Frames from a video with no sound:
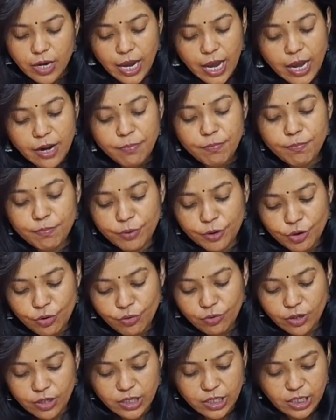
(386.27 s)
and
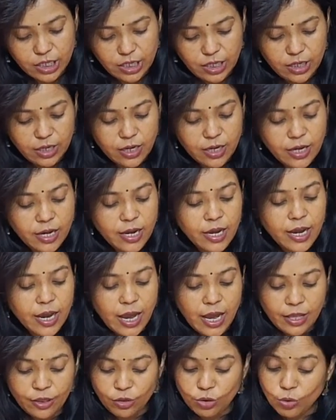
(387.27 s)
purity,
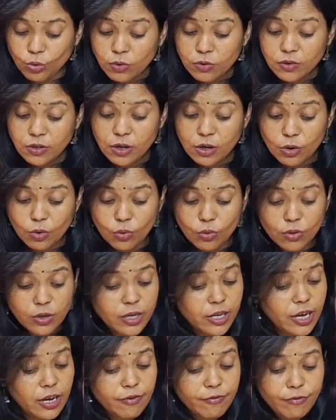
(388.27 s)
and those alone
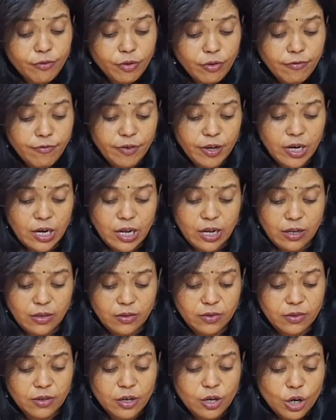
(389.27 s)
can fulfill
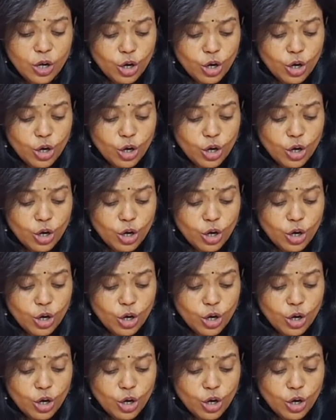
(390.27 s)
us,